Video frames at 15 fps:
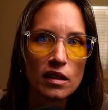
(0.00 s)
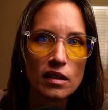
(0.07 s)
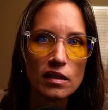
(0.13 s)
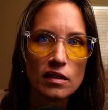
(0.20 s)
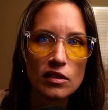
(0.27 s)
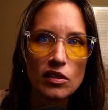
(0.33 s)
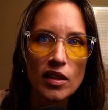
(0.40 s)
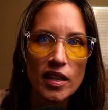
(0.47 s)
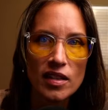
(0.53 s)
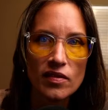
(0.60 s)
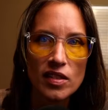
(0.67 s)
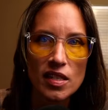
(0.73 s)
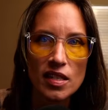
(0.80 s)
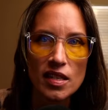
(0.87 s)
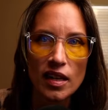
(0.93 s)
Do they
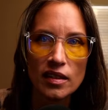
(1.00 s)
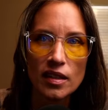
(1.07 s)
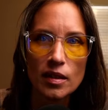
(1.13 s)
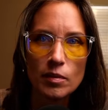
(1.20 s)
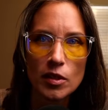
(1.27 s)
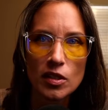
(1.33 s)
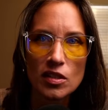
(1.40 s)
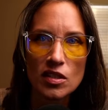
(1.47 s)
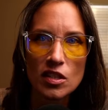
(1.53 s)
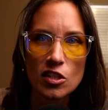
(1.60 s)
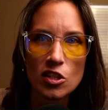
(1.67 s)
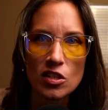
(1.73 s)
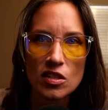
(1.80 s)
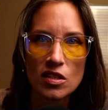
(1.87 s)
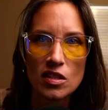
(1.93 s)
even sell them, or is it
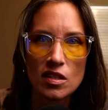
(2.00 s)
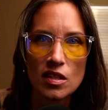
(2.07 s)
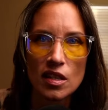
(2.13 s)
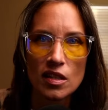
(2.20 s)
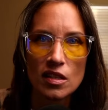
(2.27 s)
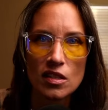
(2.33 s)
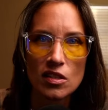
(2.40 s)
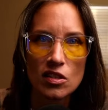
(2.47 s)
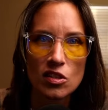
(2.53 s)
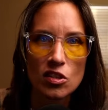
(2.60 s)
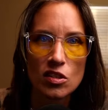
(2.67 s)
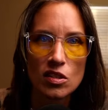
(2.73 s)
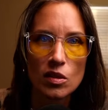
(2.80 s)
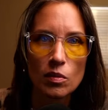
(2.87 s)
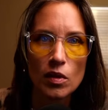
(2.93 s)
just, this is
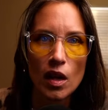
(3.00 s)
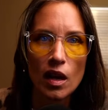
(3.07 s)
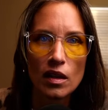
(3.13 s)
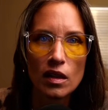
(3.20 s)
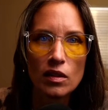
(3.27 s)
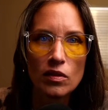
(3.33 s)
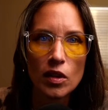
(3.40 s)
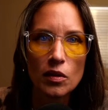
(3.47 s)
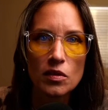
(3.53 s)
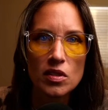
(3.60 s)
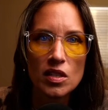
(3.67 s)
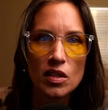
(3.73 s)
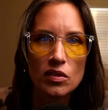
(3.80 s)
just a blog? Oh no, single